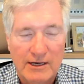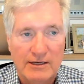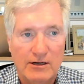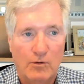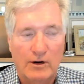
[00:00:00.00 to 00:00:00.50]

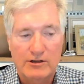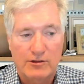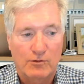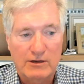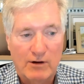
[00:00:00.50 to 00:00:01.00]
You know, what
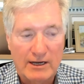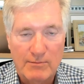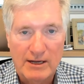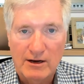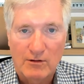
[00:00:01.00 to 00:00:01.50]
do you
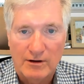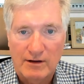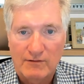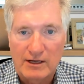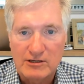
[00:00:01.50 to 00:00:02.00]
recommend
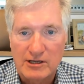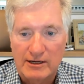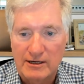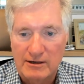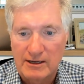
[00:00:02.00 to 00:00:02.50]
they
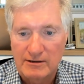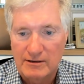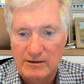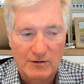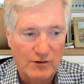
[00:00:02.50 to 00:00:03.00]
study at
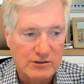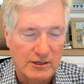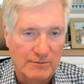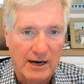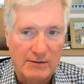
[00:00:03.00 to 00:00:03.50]

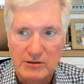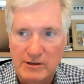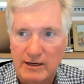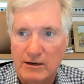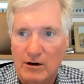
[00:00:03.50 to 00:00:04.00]
university, Bob? Should
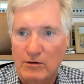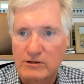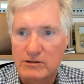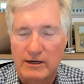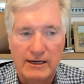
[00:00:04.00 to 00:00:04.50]
they go and
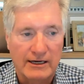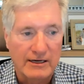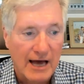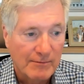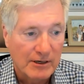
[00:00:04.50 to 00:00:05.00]
study
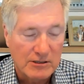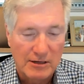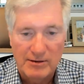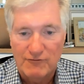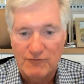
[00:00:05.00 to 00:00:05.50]
economics? Should
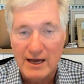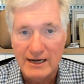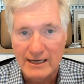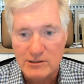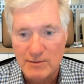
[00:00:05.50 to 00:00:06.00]
it be a
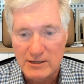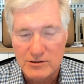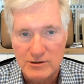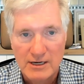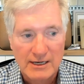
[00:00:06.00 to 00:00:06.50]
finance
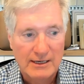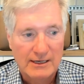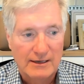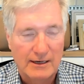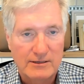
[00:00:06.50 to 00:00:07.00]
major?
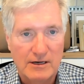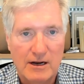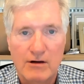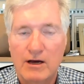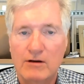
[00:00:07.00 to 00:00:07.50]
And I said,
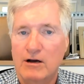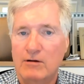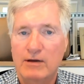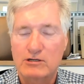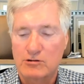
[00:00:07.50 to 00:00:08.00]
oh, no,
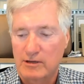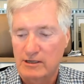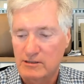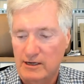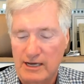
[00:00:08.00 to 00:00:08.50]
make sure they
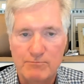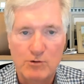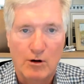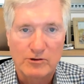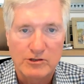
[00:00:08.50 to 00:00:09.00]
study abnormal